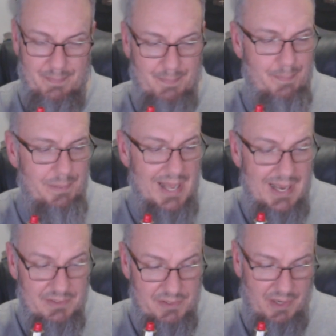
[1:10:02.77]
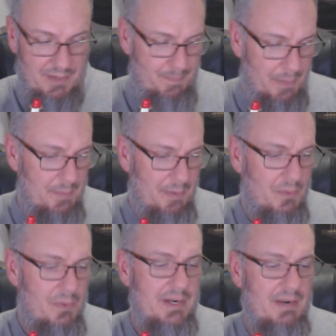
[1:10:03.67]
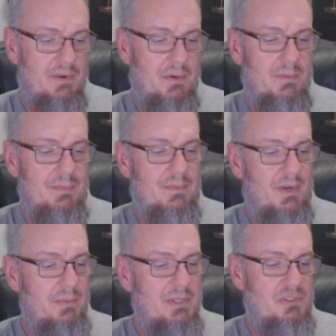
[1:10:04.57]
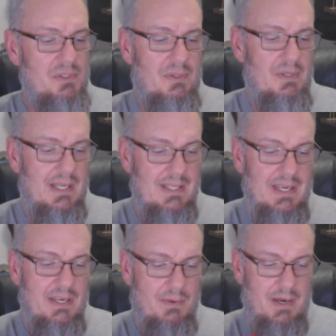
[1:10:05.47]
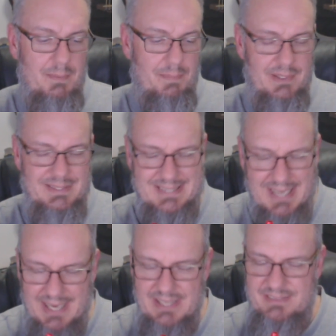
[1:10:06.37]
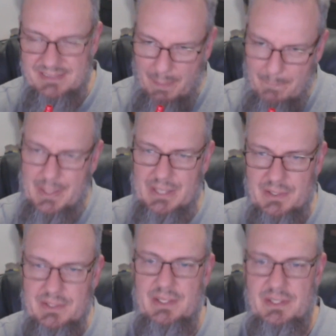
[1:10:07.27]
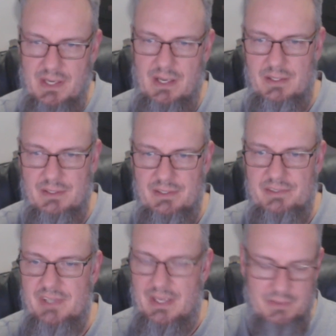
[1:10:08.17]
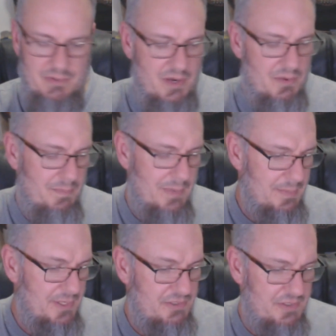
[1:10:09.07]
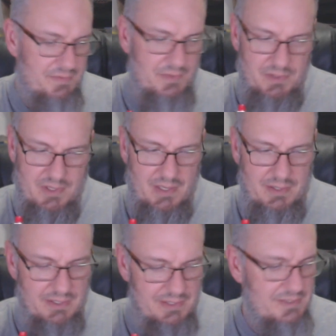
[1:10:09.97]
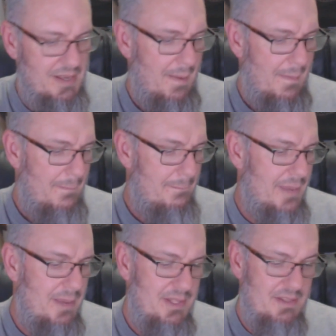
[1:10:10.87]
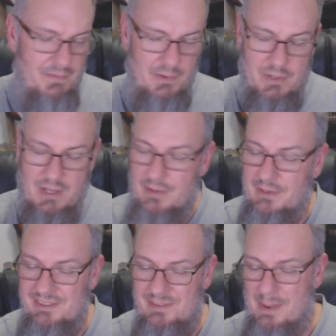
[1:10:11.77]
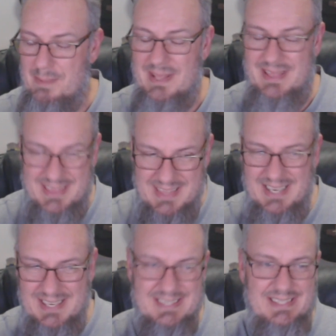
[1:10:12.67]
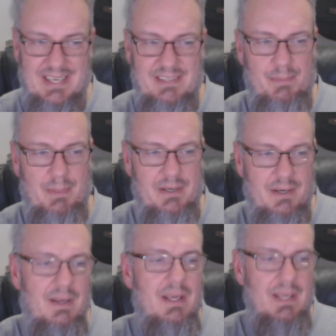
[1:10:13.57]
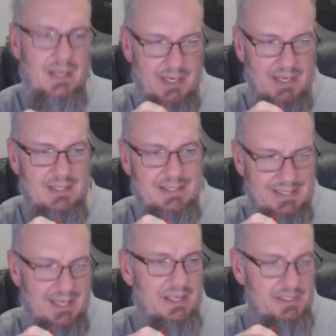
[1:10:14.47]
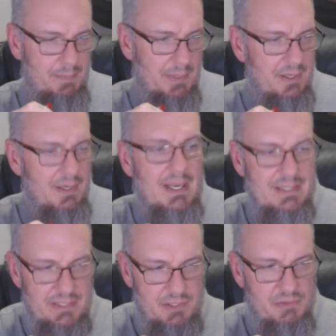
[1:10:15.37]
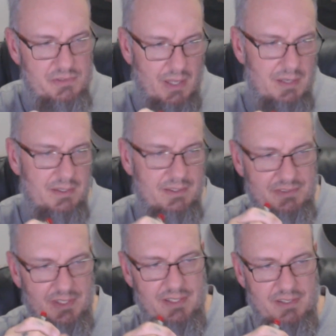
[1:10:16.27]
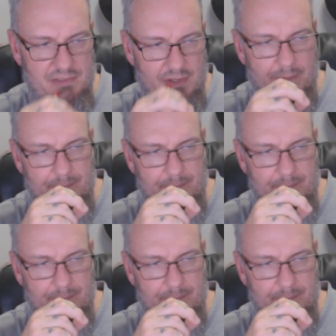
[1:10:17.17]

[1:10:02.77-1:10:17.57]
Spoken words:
black, dark purple, whatever original LA grape taste better than the colorless. I don't know. Maybe it's the food colorings. Maybe the food colorings make me think it tastes better. It tastes better. I did use colorless in this, though.